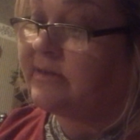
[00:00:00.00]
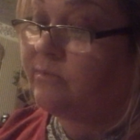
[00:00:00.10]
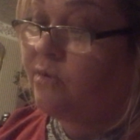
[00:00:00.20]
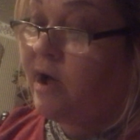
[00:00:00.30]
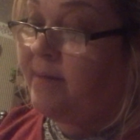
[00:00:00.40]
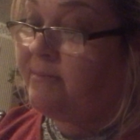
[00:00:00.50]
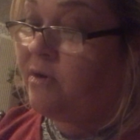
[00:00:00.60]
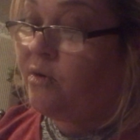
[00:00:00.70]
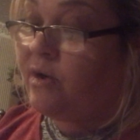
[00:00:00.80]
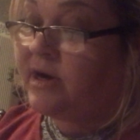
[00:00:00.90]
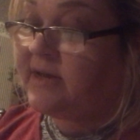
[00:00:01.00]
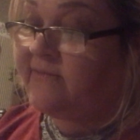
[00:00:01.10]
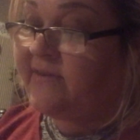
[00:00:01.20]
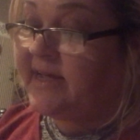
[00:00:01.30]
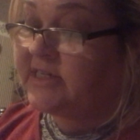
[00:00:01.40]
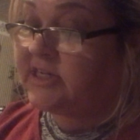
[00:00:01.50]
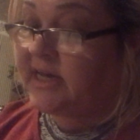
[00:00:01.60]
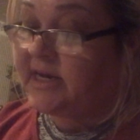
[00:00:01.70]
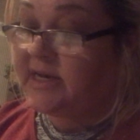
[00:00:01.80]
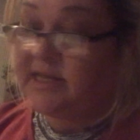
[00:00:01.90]
so one more
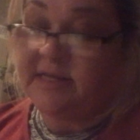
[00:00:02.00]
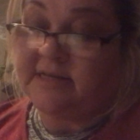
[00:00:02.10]
division.